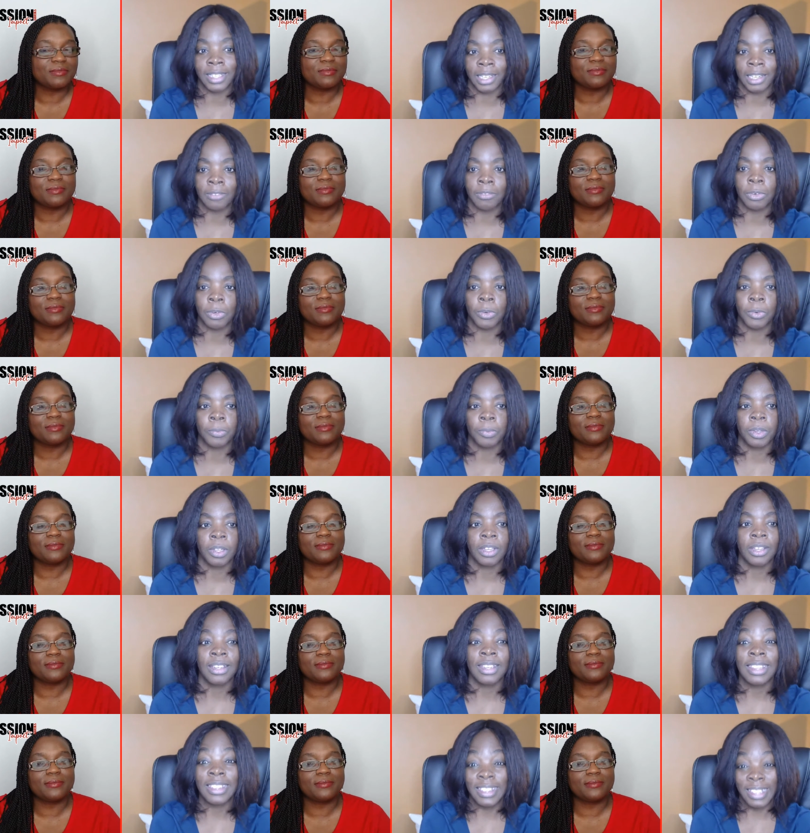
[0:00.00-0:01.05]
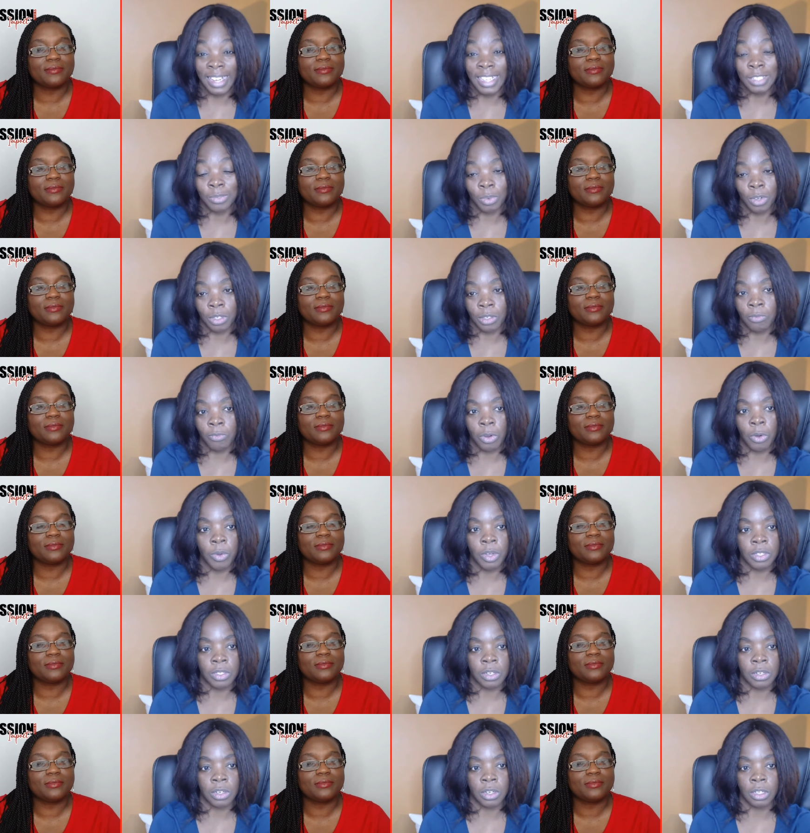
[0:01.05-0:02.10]
Speaker 1: to the next level, that's
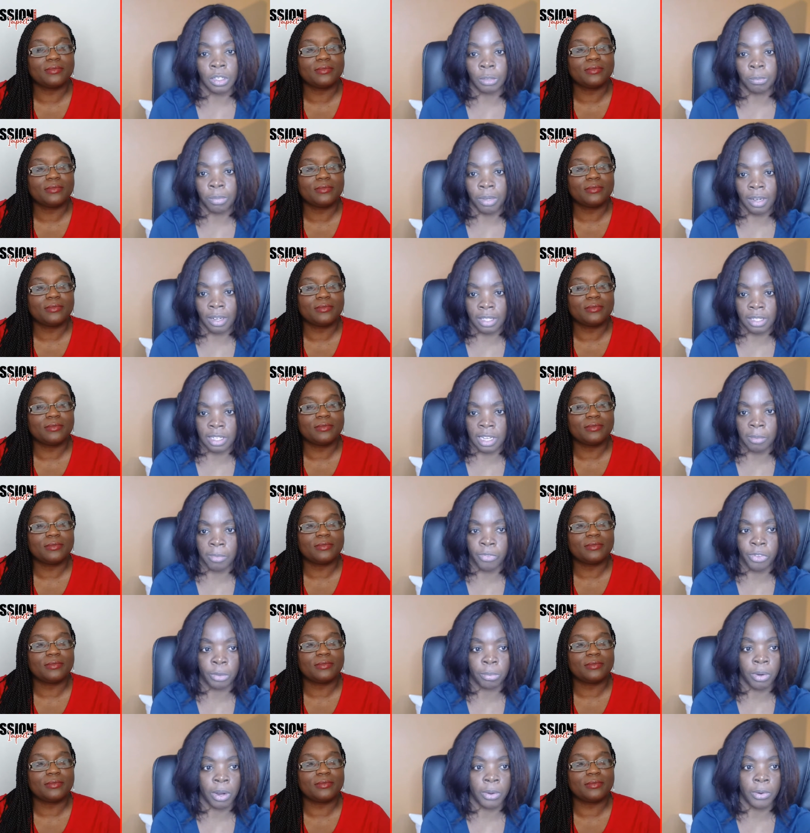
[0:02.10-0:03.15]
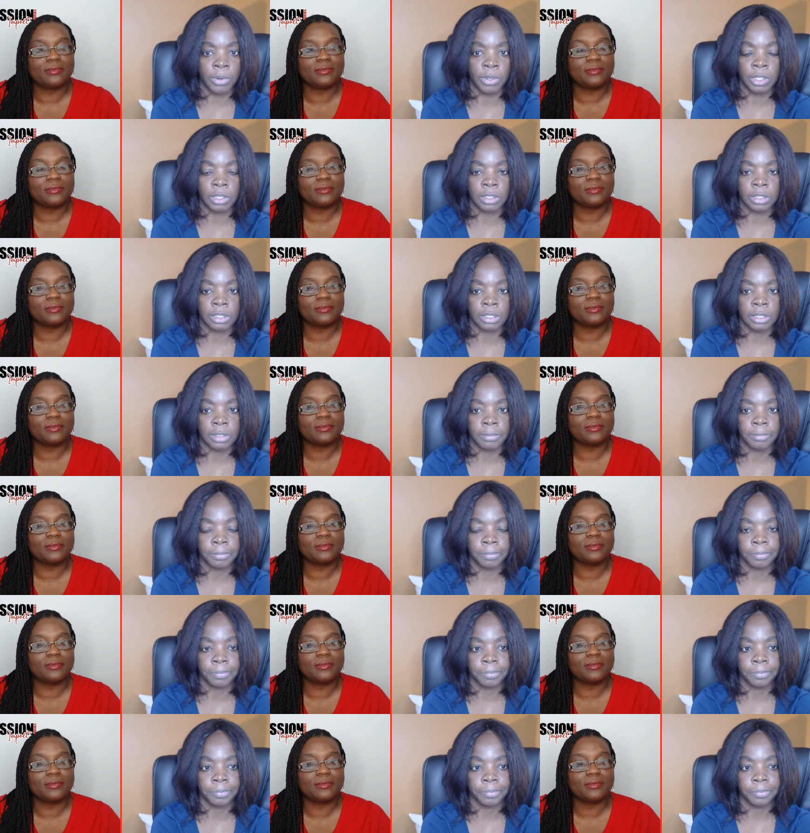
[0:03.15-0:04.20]
what you focus on and you put at the top of your priority
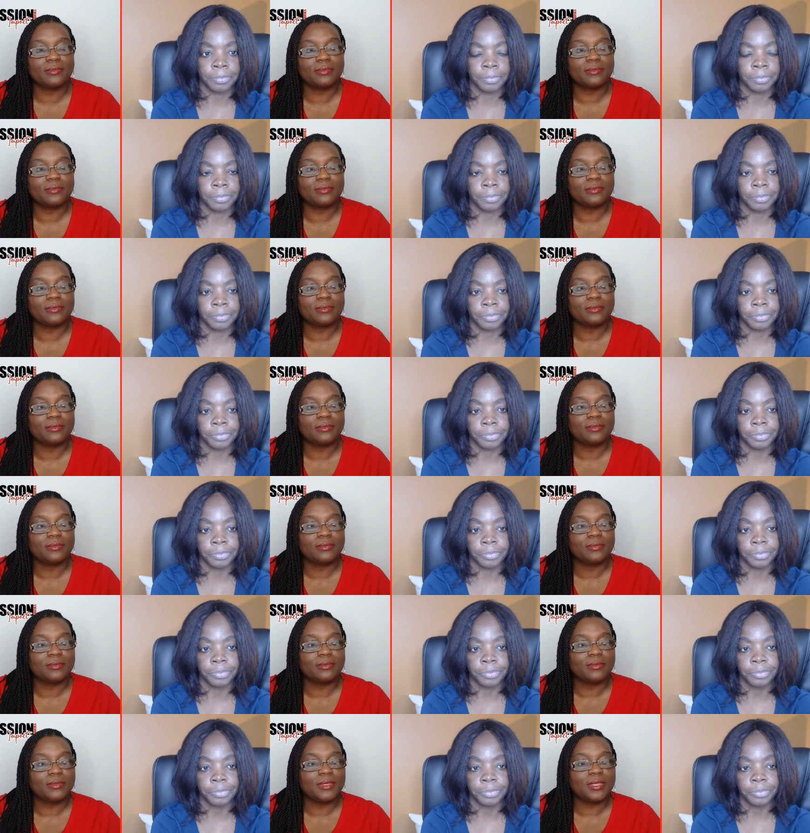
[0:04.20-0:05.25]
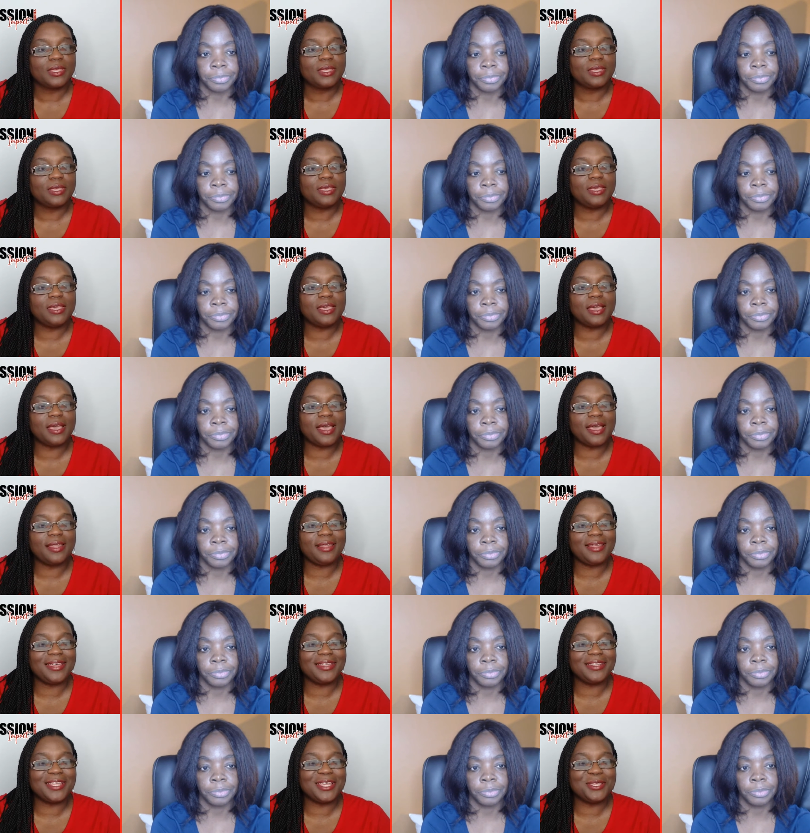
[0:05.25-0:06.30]
list.
Speaker 2: Yeah, I
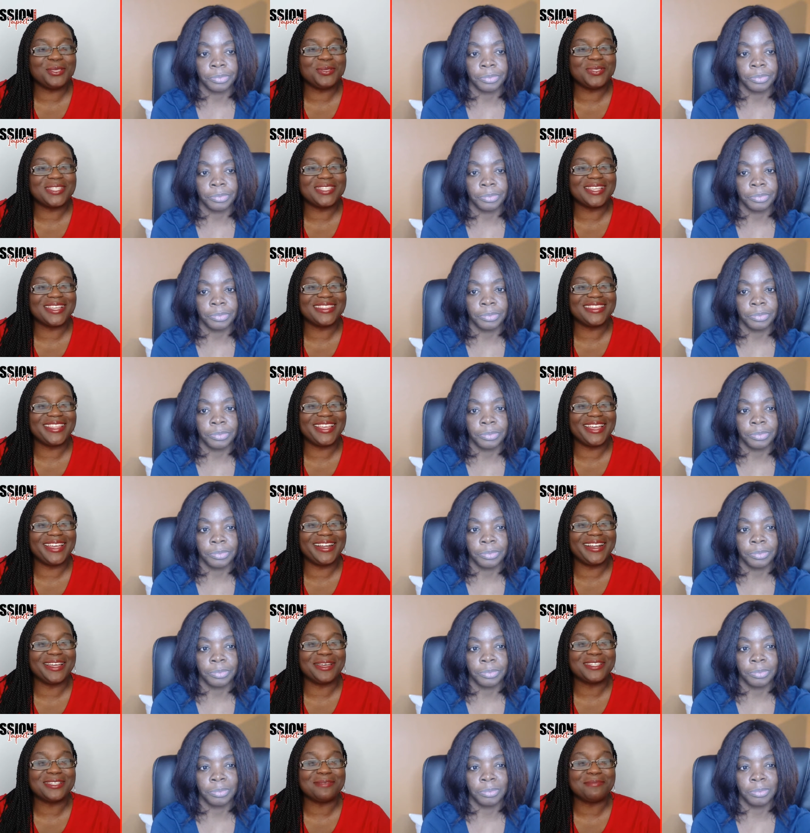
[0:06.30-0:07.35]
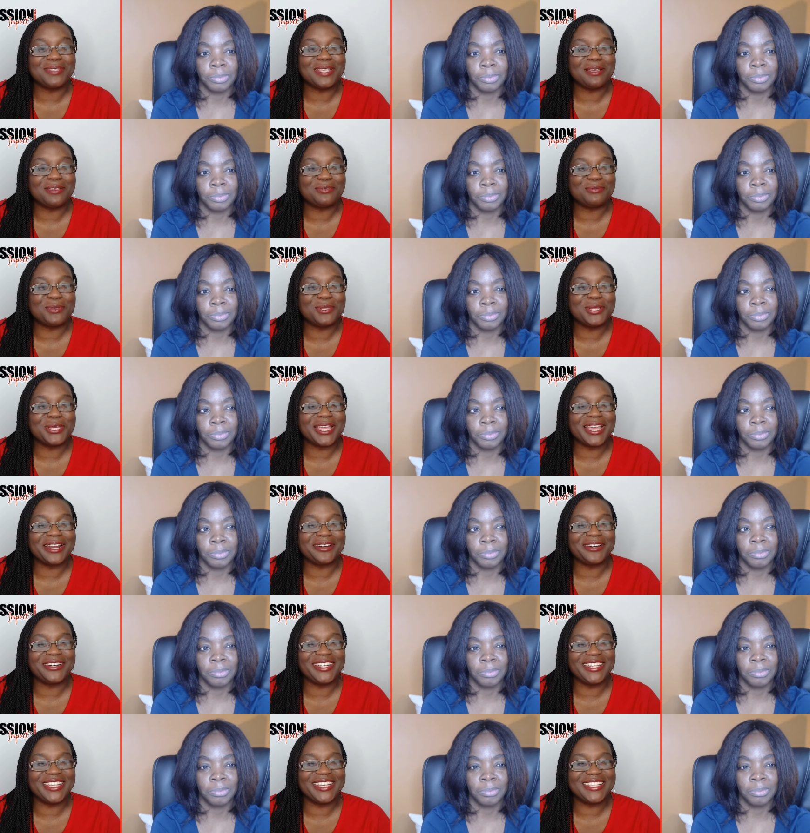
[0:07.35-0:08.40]
like that you said that, that sometimes we look at
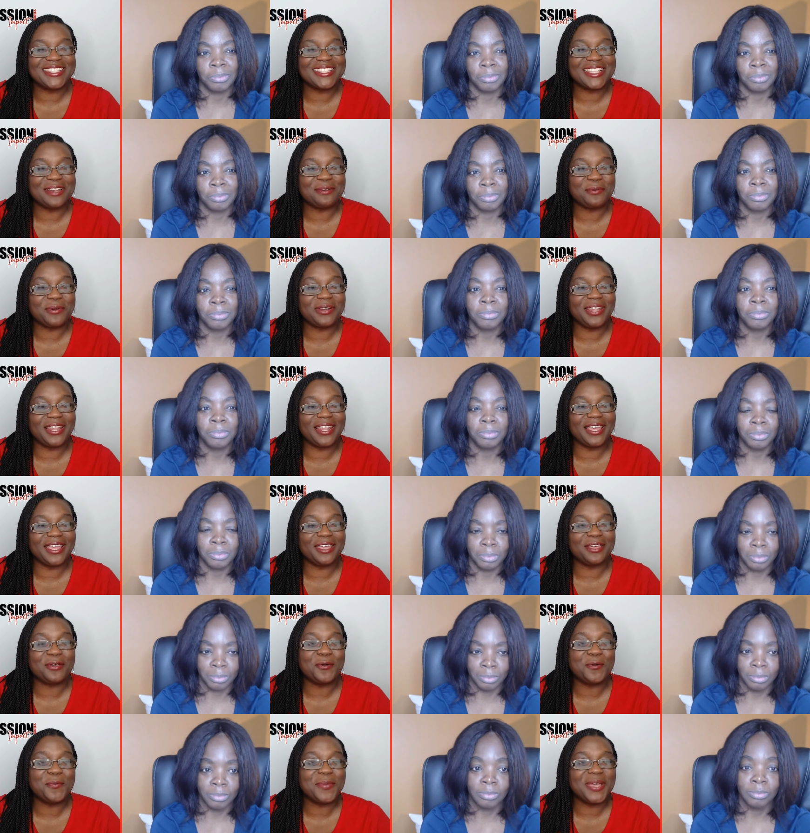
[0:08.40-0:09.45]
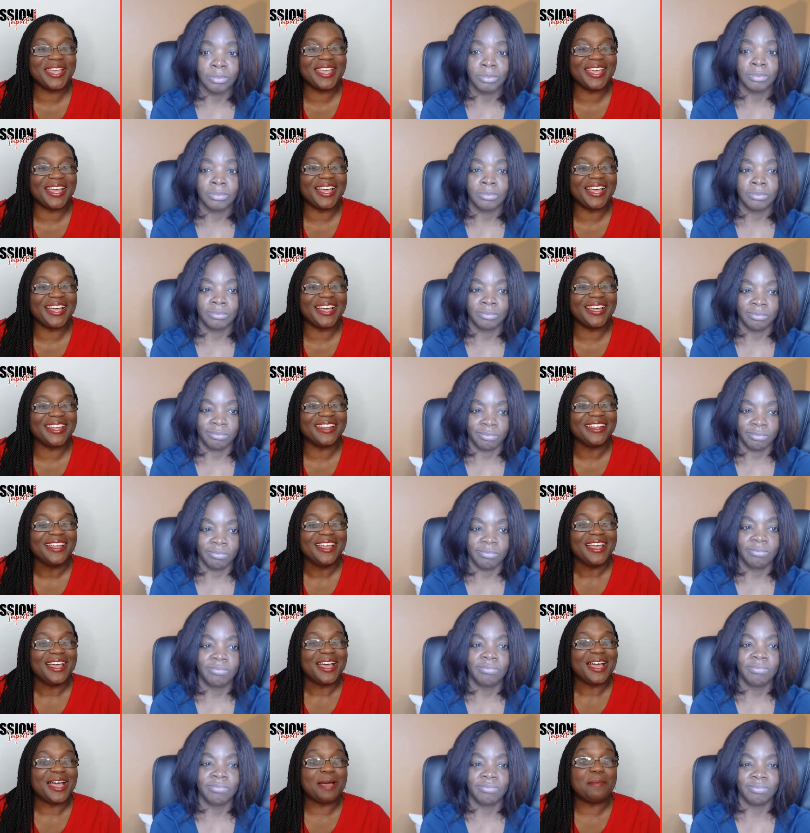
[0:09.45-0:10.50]
our list and we're like, oh my God,
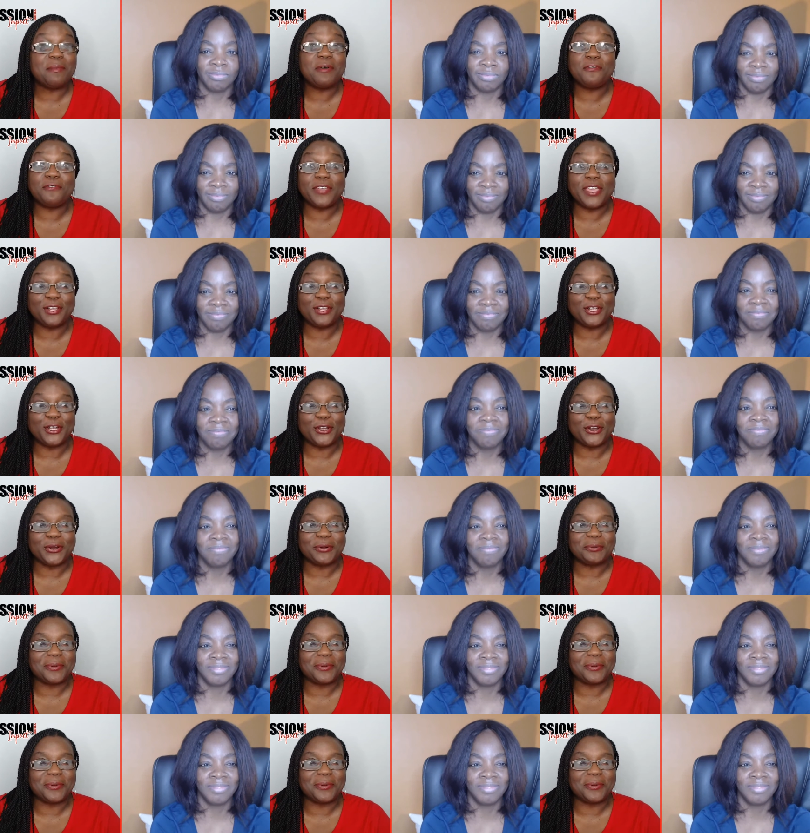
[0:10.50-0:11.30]
I'm a failure,